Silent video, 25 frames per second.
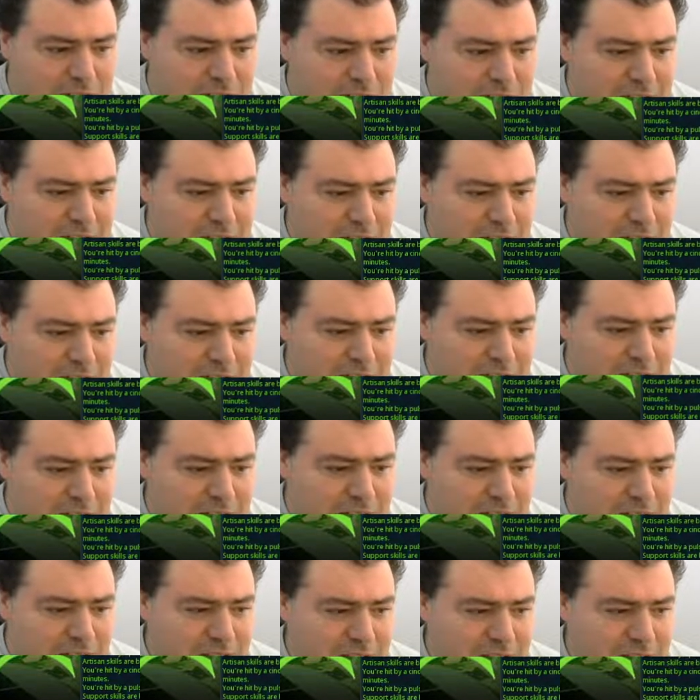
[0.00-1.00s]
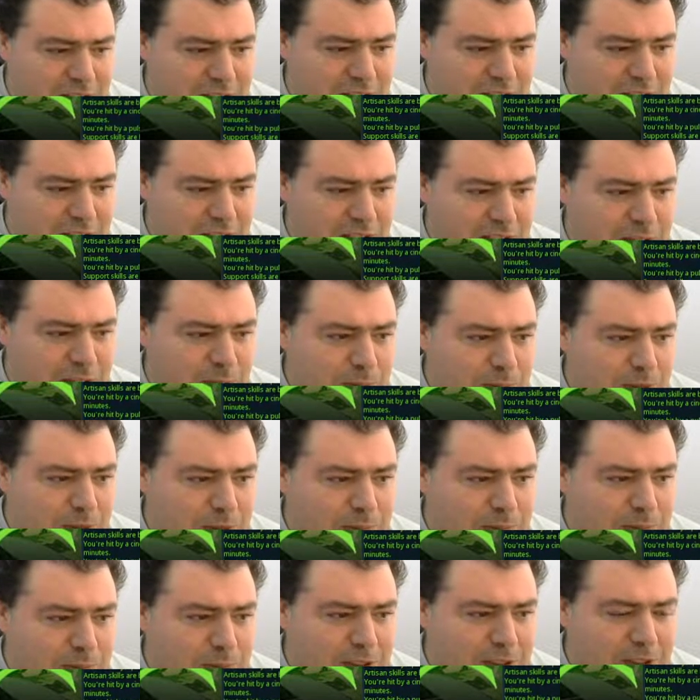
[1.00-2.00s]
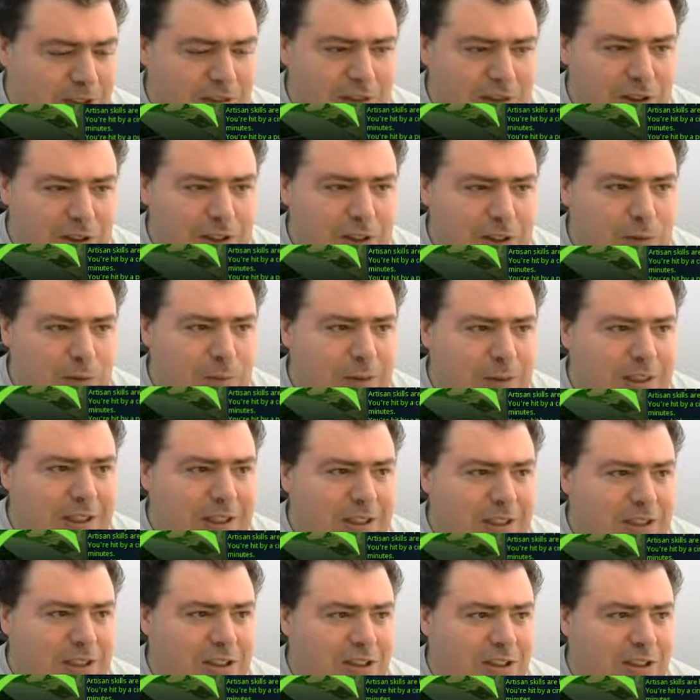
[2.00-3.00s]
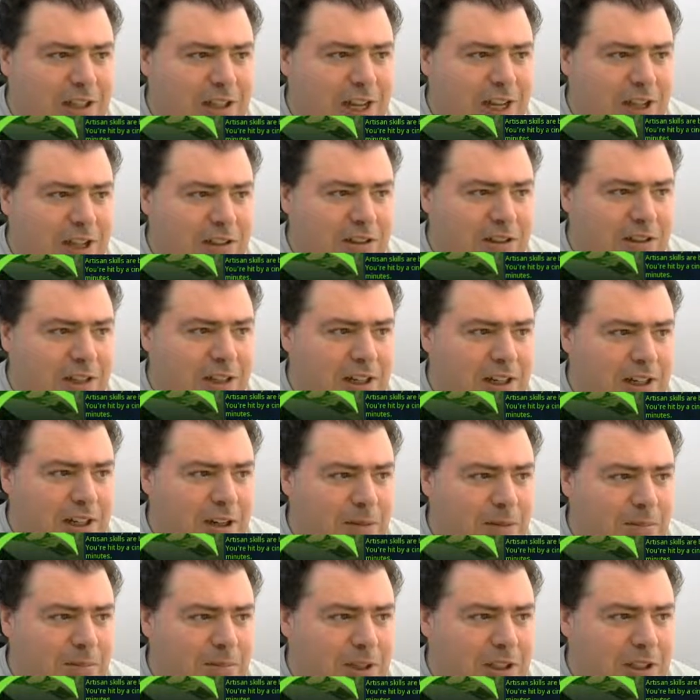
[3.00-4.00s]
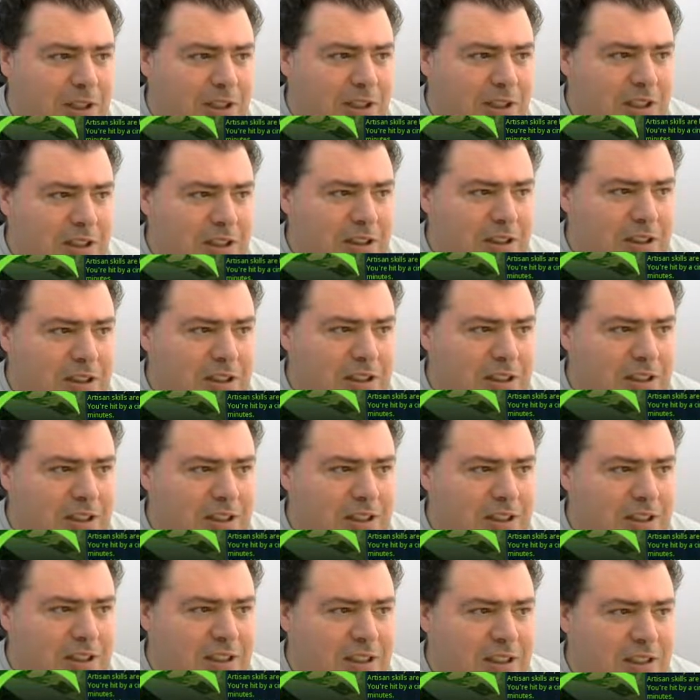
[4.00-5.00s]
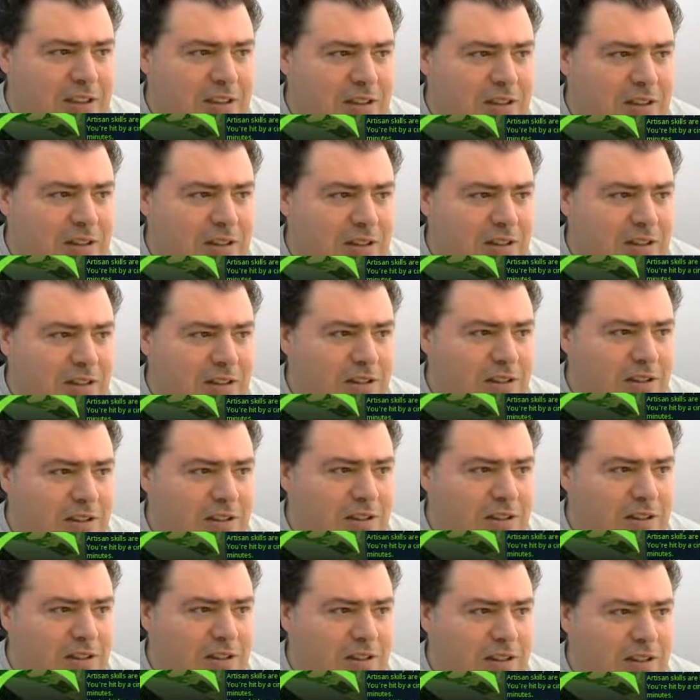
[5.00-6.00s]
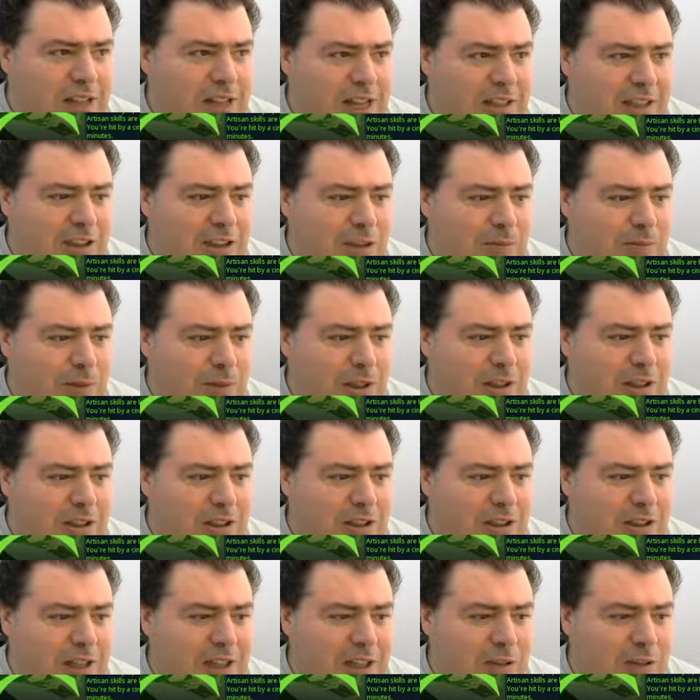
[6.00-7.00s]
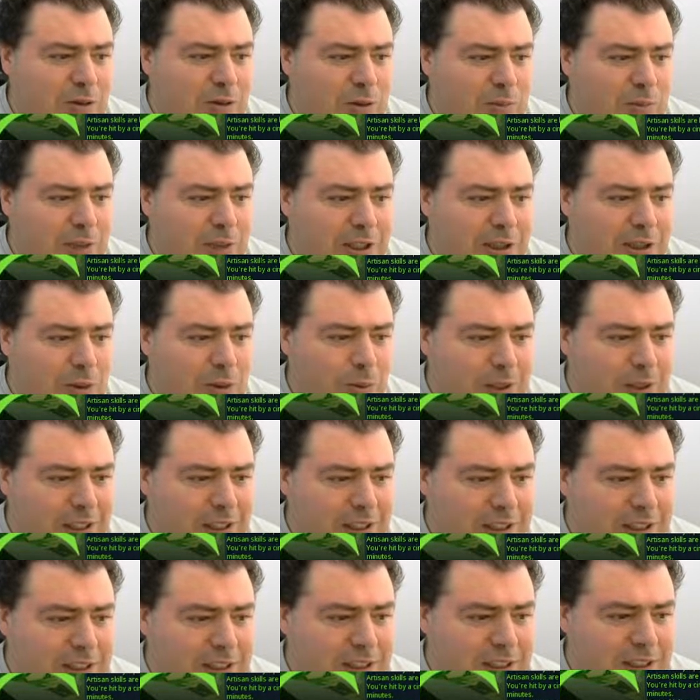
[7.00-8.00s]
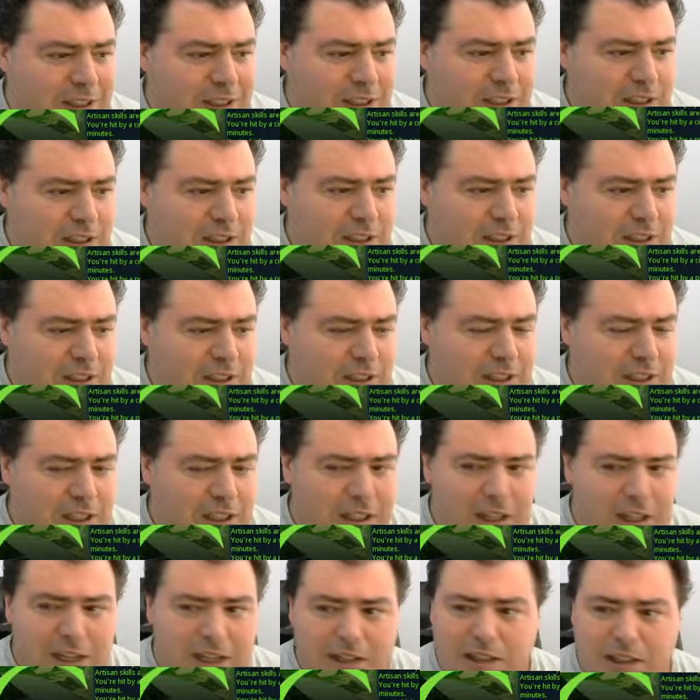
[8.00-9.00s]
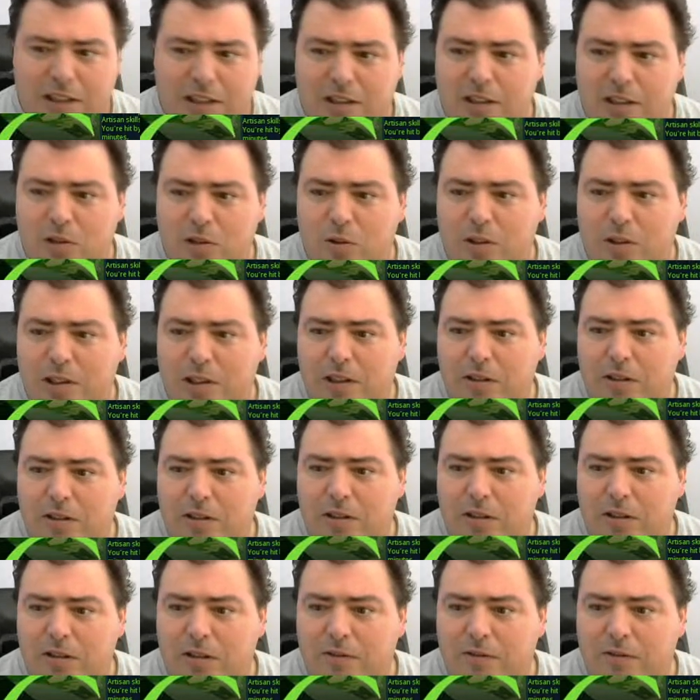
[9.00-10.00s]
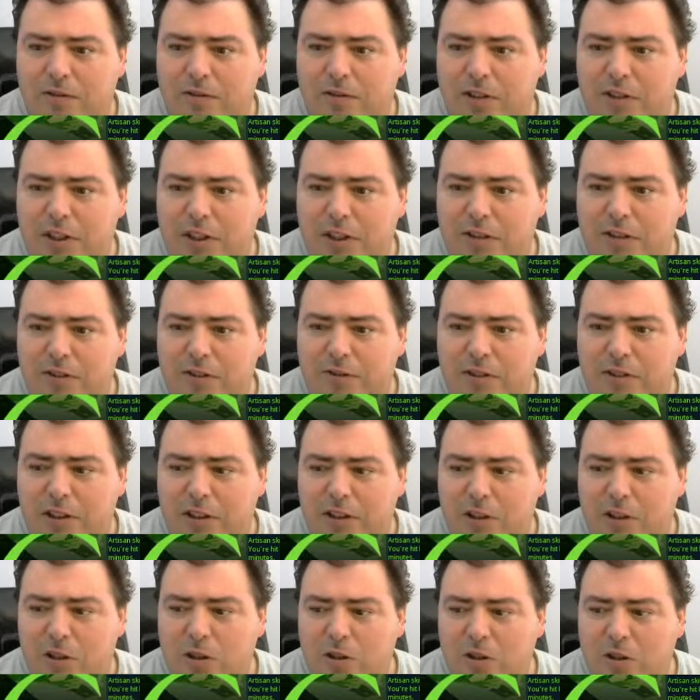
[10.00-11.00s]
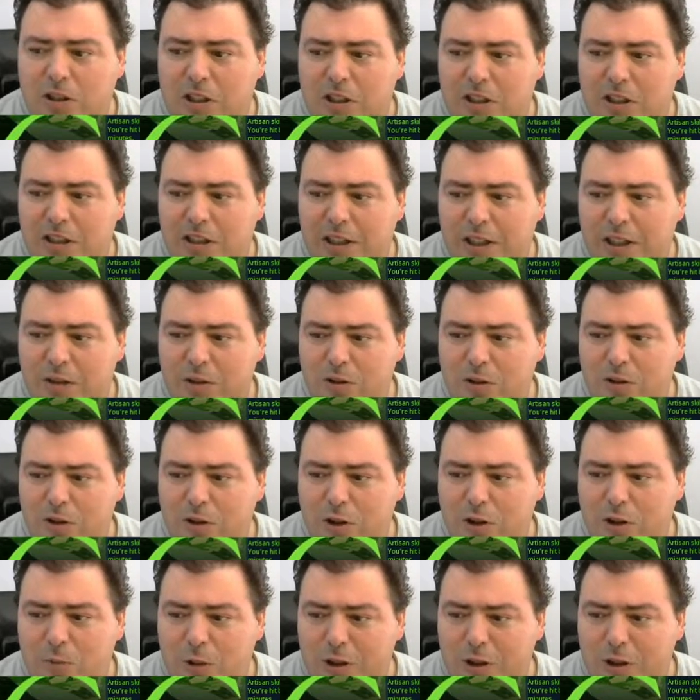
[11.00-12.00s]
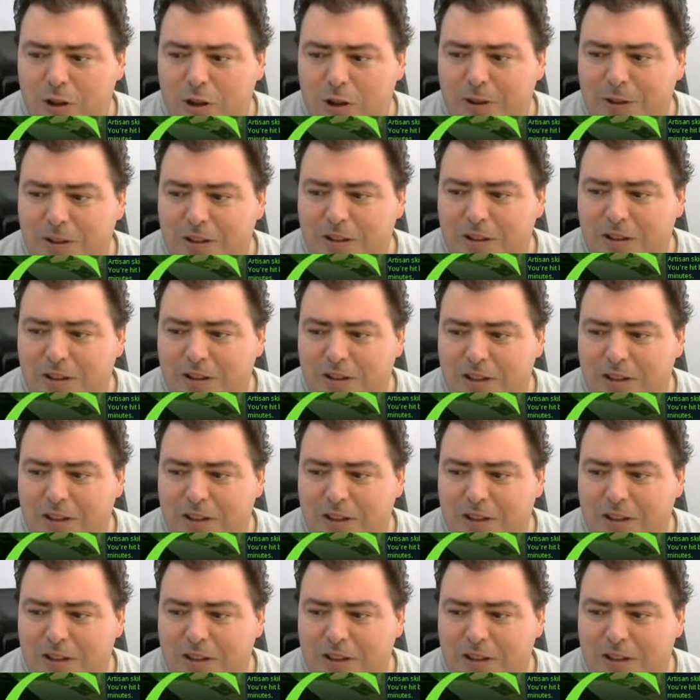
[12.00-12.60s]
so that should give you an explanation on how to set up the action bar and how to do prayer quickly. And I'll do another video on how to use portables.